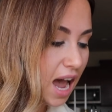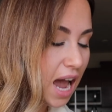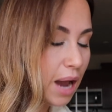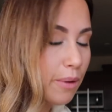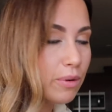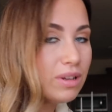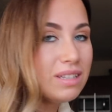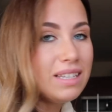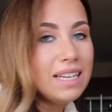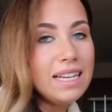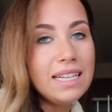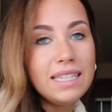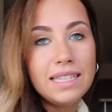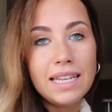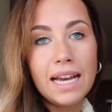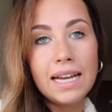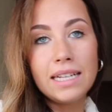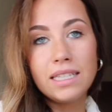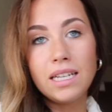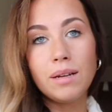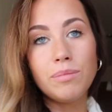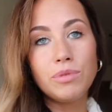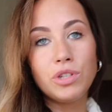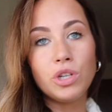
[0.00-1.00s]
I would say
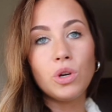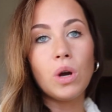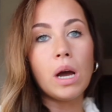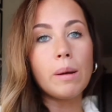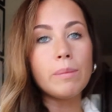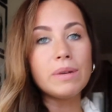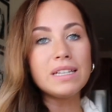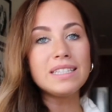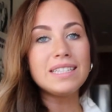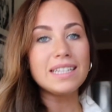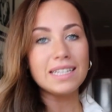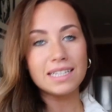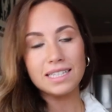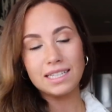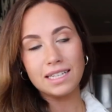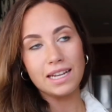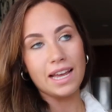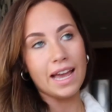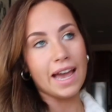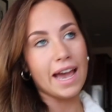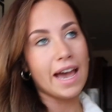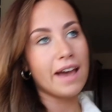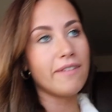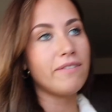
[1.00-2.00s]
size up too. I'm a six
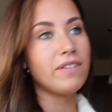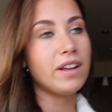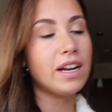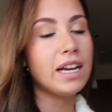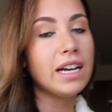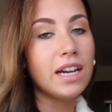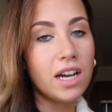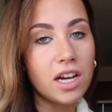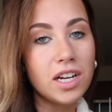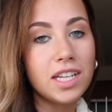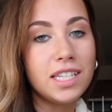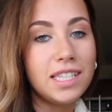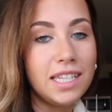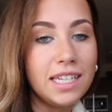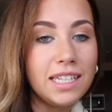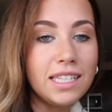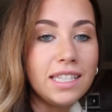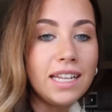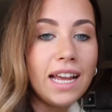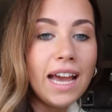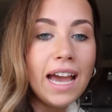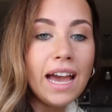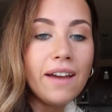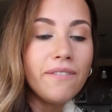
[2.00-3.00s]
and a half and I got a
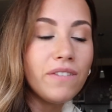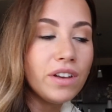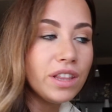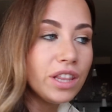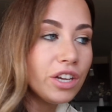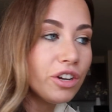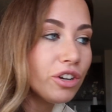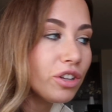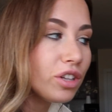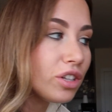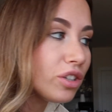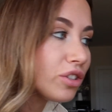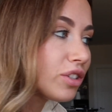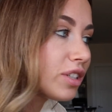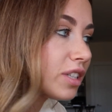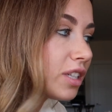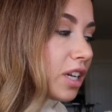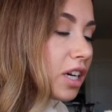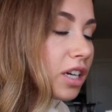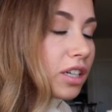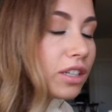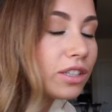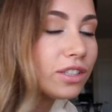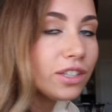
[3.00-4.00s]
six and a half and they're a little
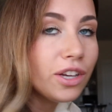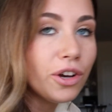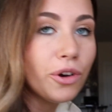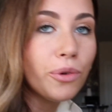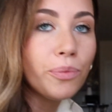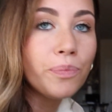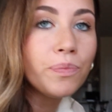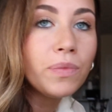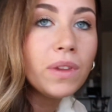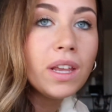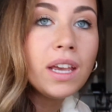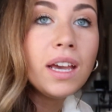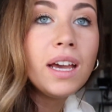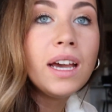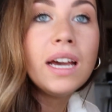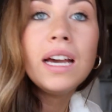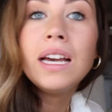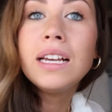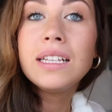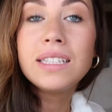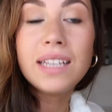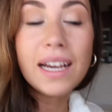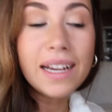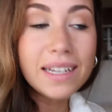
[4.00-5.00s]
snug. So
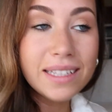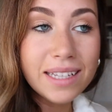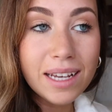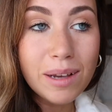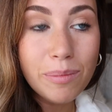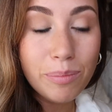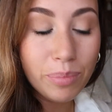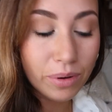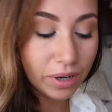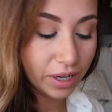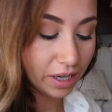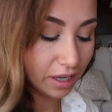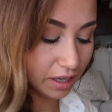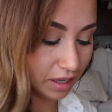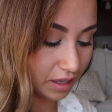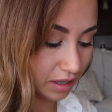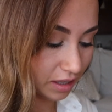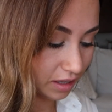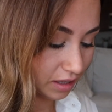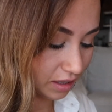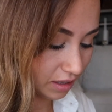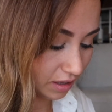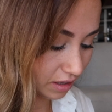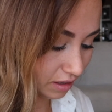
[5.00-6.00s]
size up,
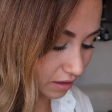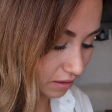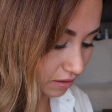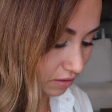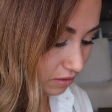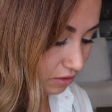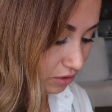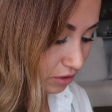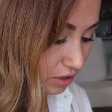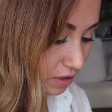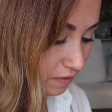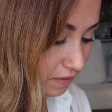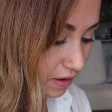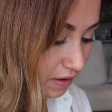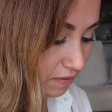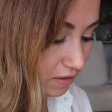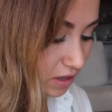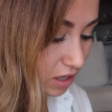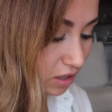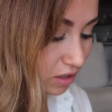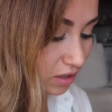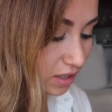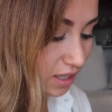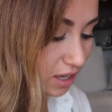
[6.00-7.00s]
but
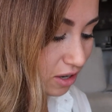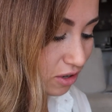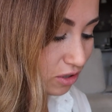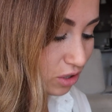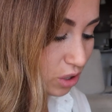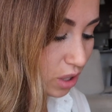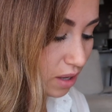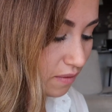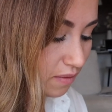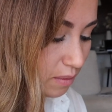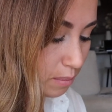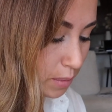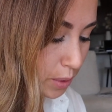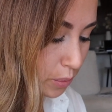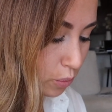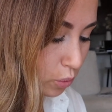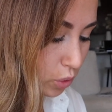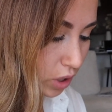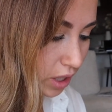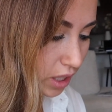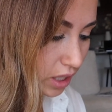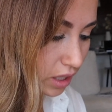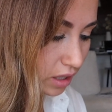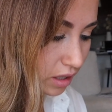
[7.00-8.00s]
$35. They also have them
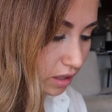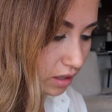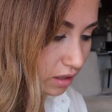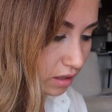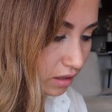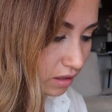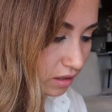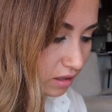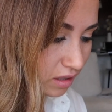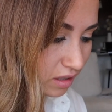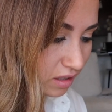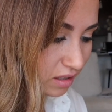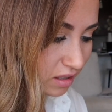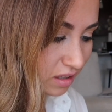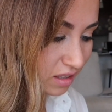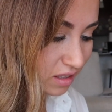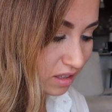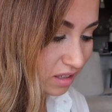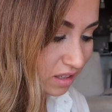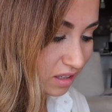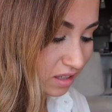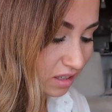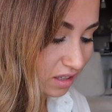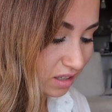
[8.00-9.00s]
in white.
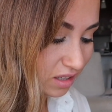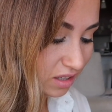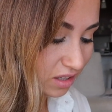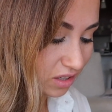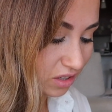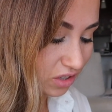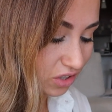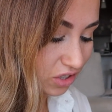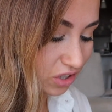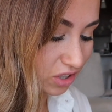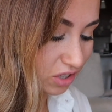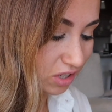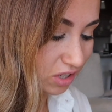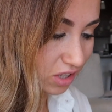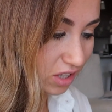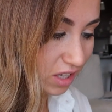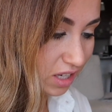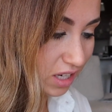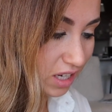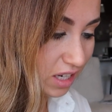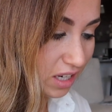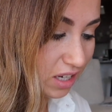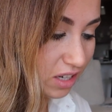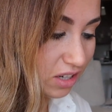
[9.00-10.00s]
Just
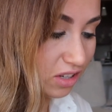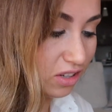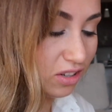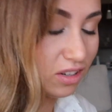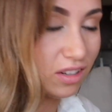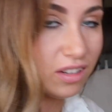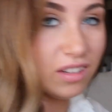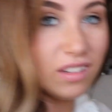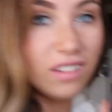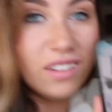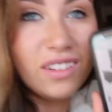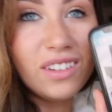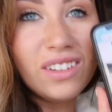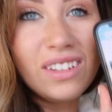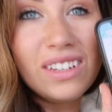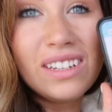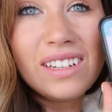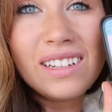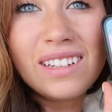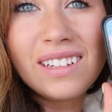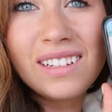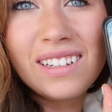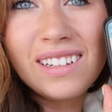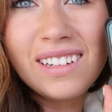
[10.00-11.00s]
like
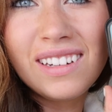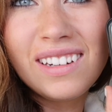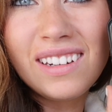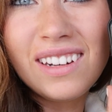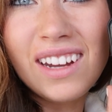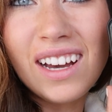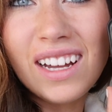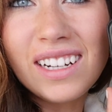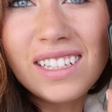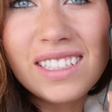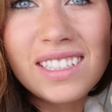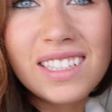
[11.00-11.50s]
not